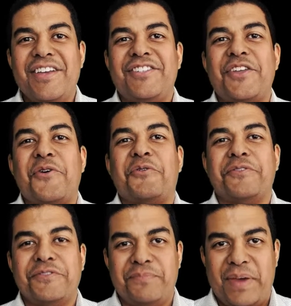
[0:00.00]
So
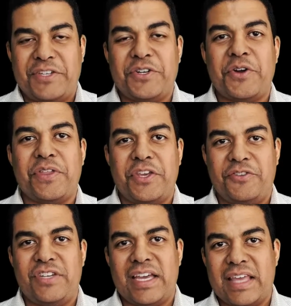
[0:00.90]
make sure that you
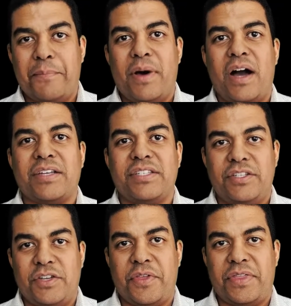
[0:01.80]
check that box
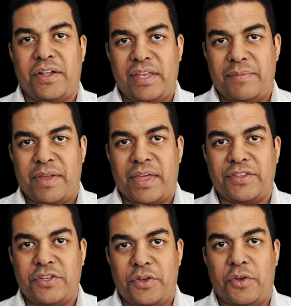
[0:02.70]
so that they'll email that
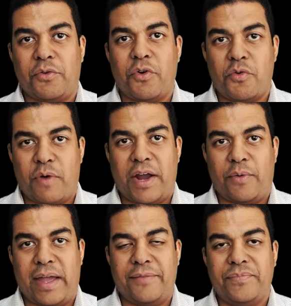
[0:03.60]
to you right
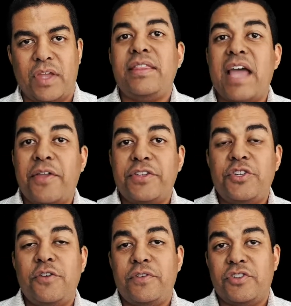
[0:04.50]
away. Now
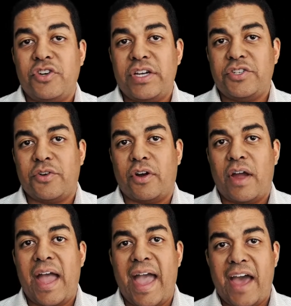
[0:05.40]
that you, your
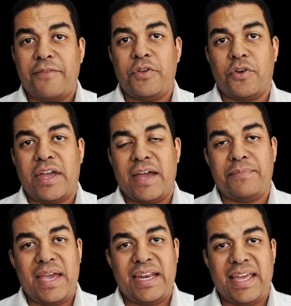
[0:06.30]
treasurer, have your
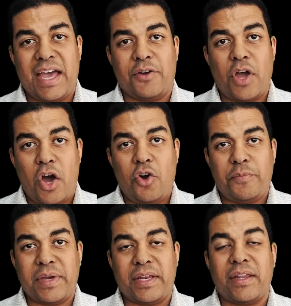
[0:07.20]
campaign account
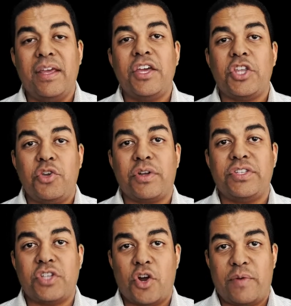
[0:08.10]
open, you can
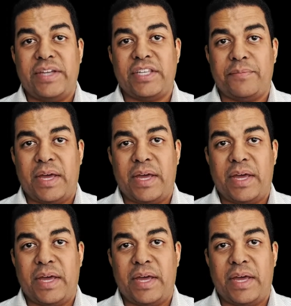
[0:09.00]
start raising